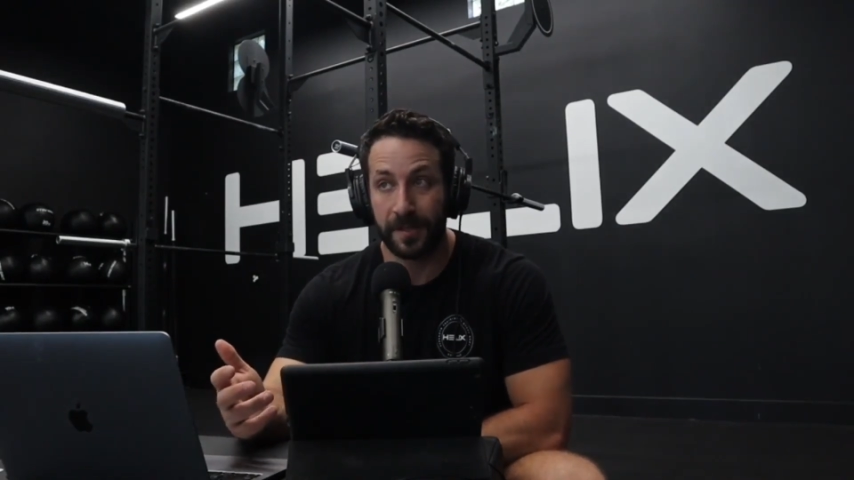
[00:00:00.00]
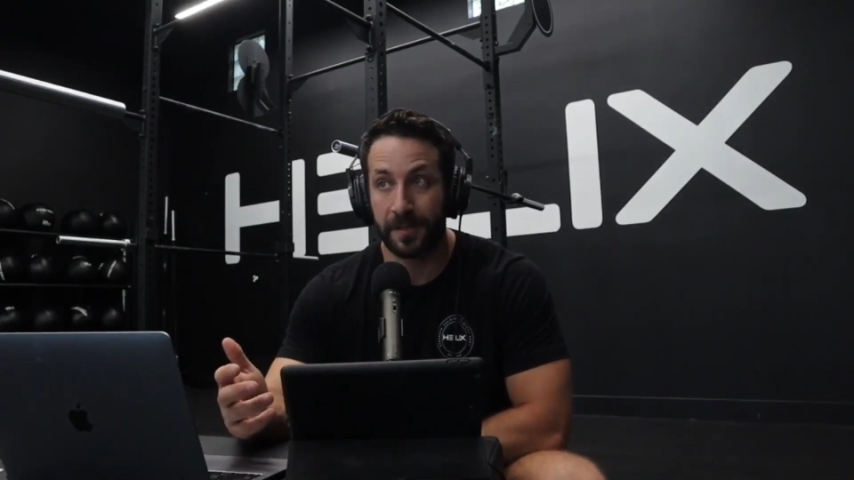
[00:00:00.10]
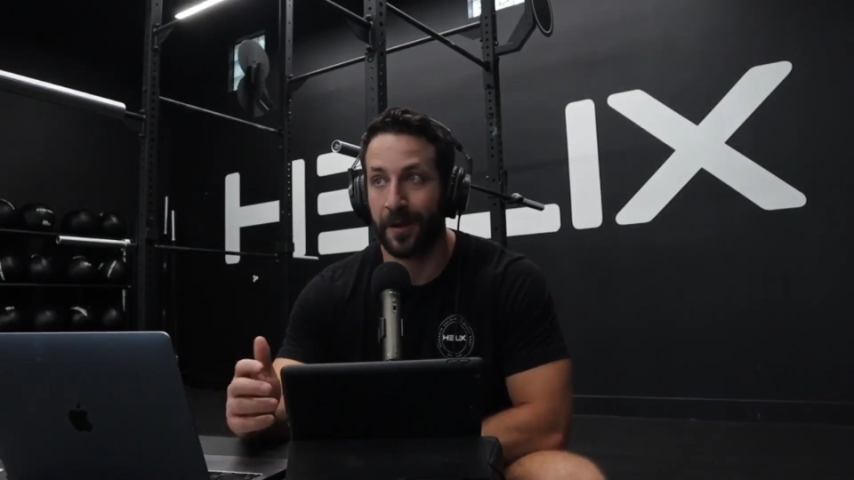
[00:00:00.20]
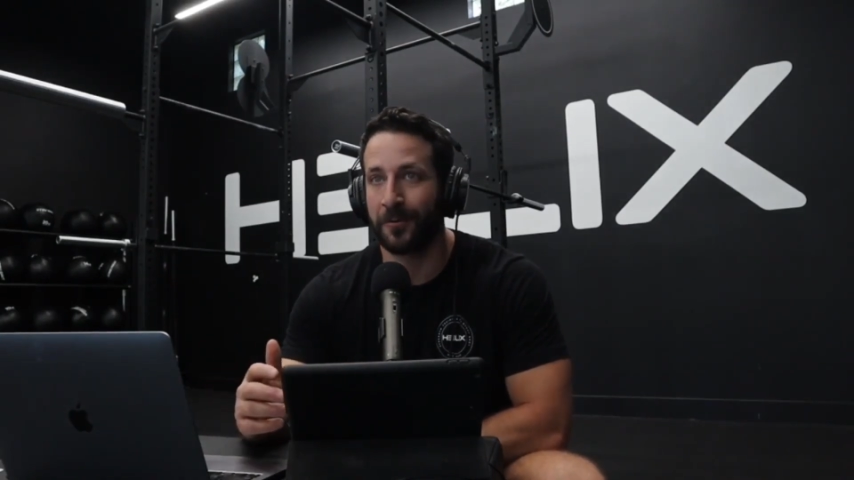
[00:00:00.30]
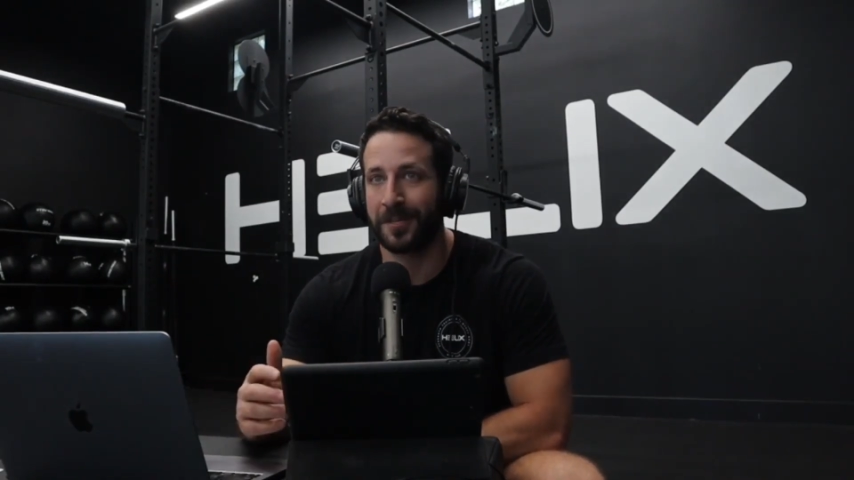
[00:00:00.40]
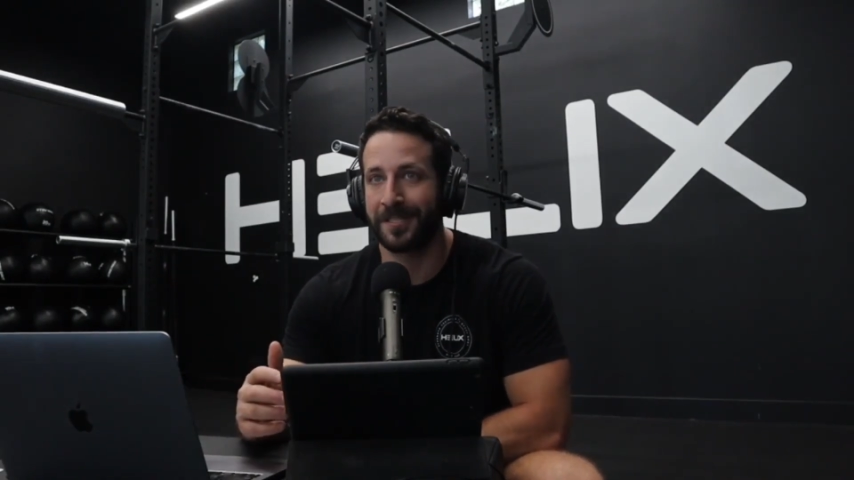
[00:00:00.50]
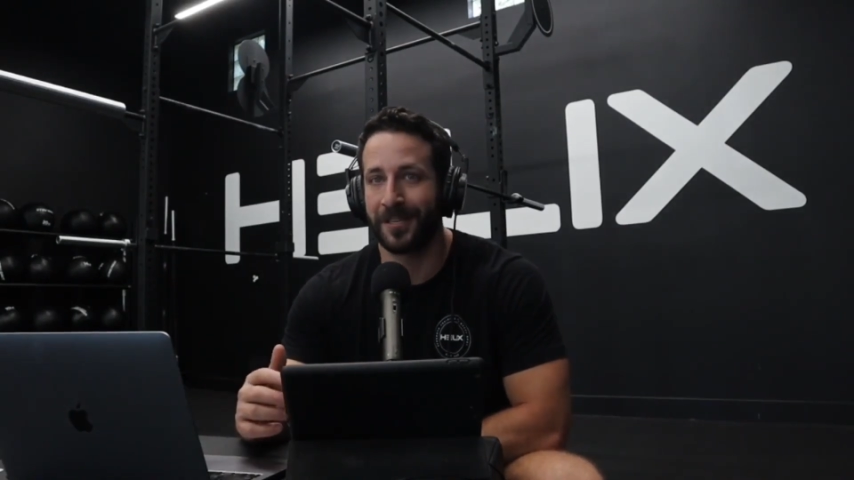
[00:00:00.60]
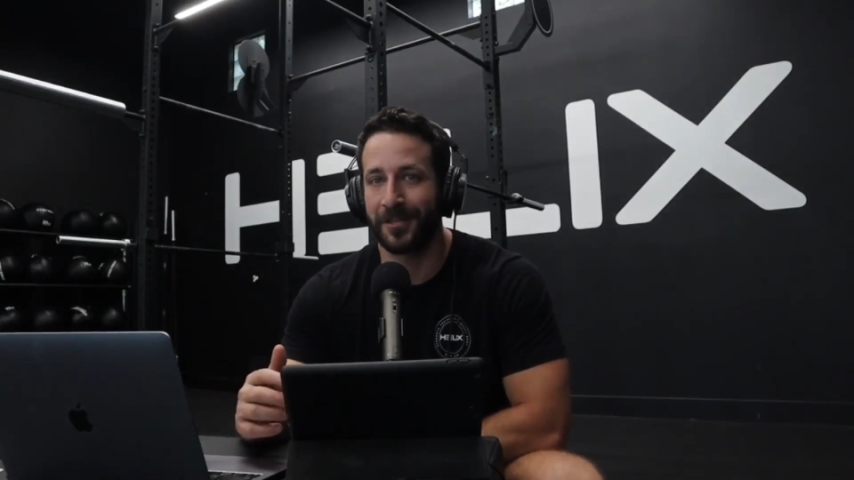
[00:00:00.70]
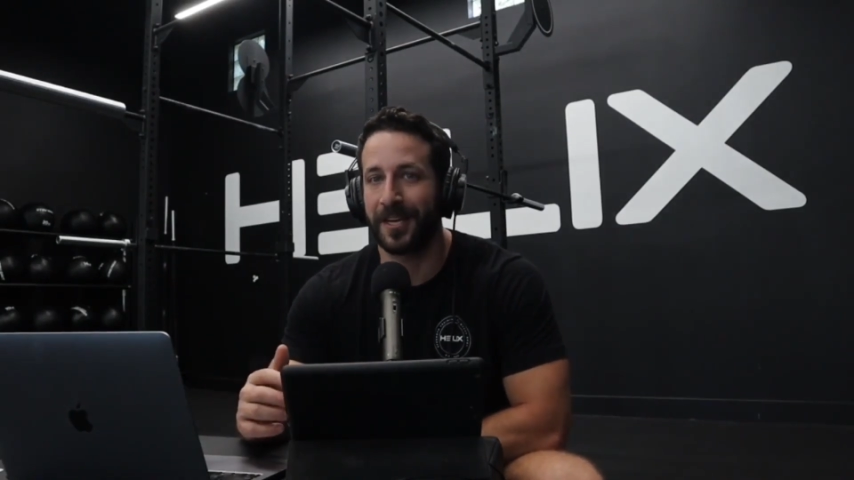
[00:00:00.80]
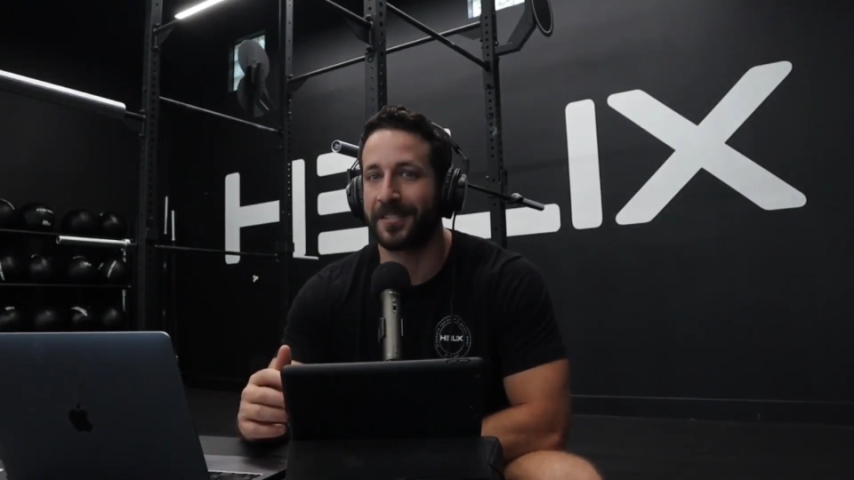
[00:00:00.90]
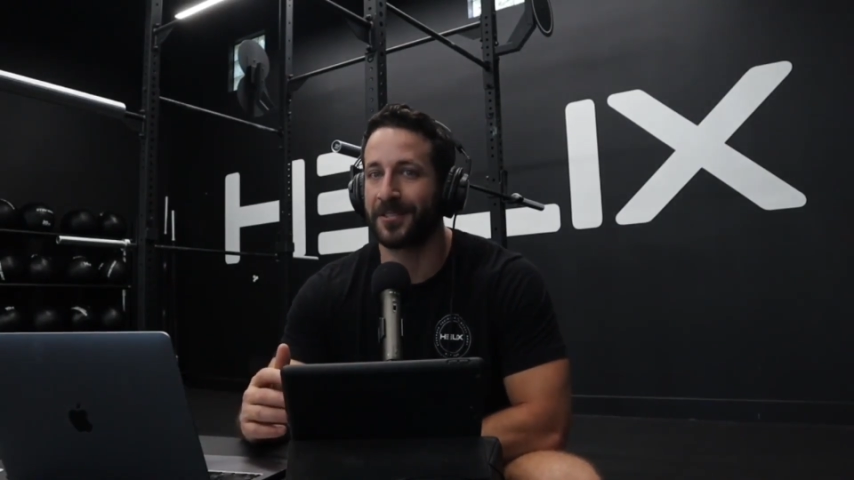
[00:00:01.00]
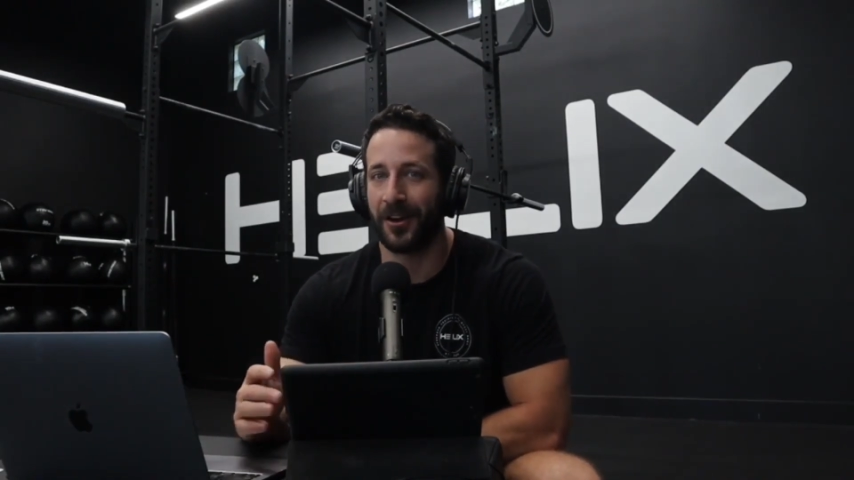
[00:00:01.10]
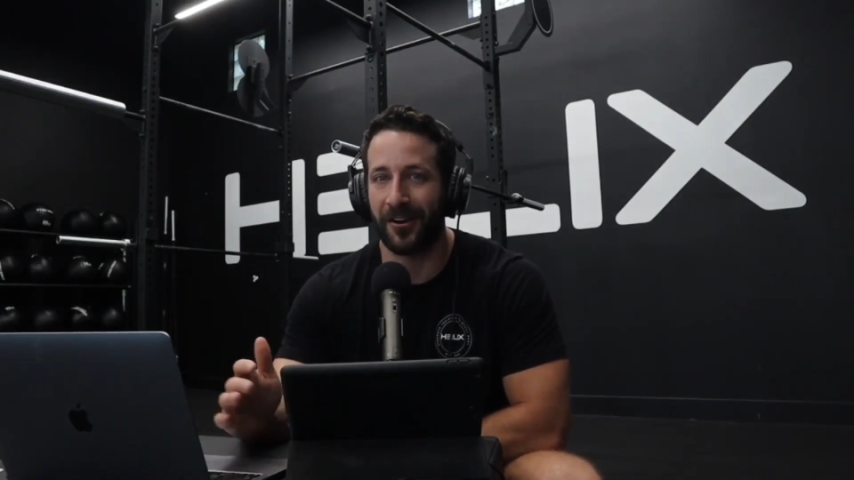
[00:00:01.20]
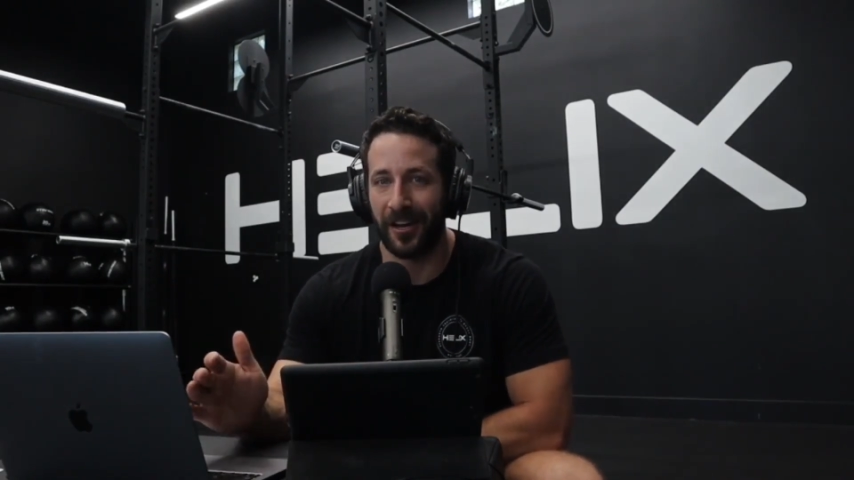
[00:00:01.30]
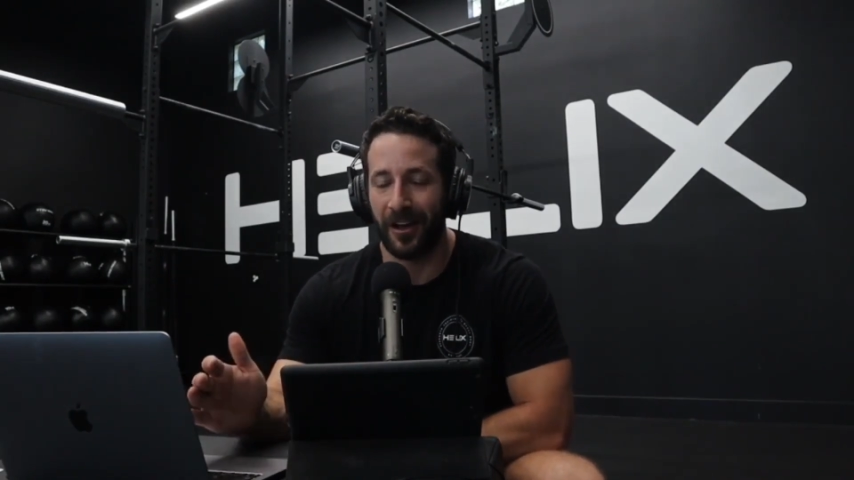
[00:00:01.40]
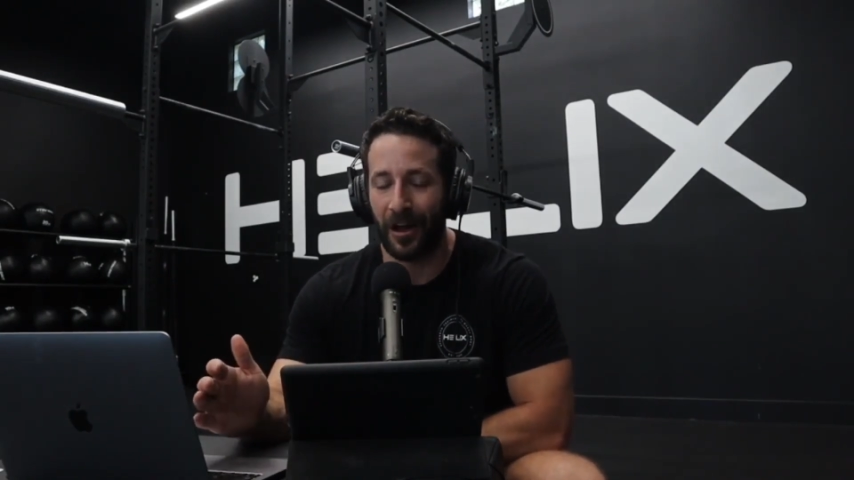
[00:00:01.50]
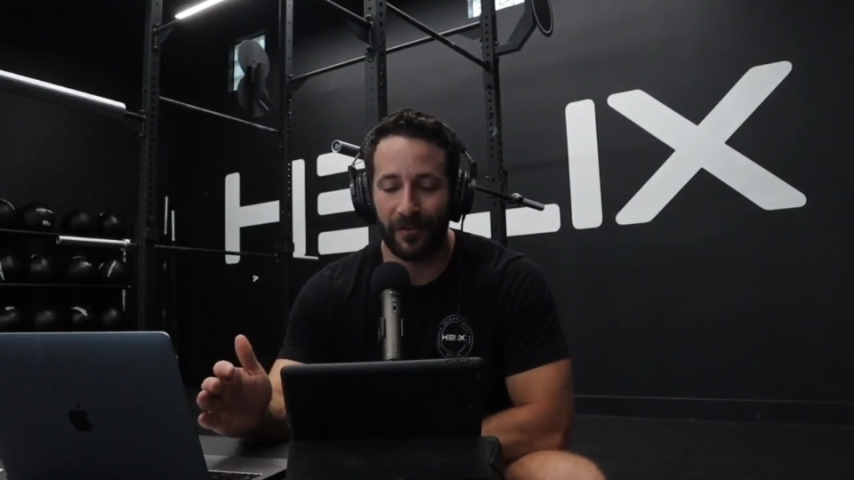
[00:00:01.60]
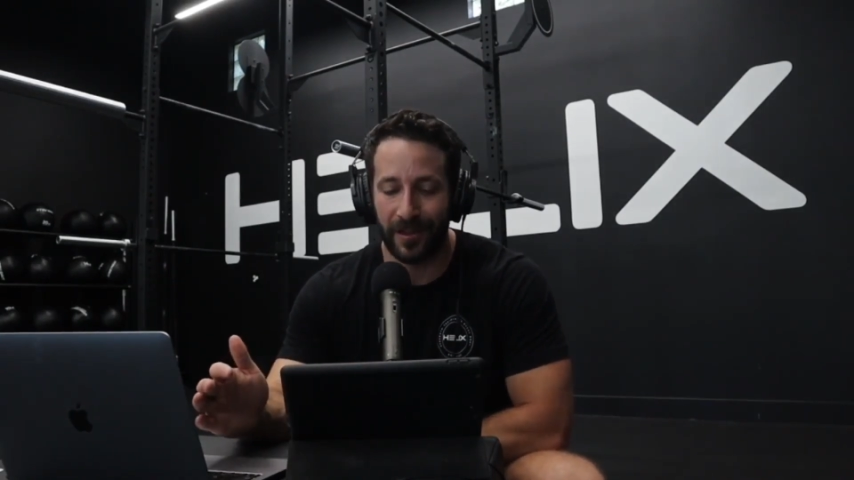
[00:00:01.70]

So I wouldn't suggest starting off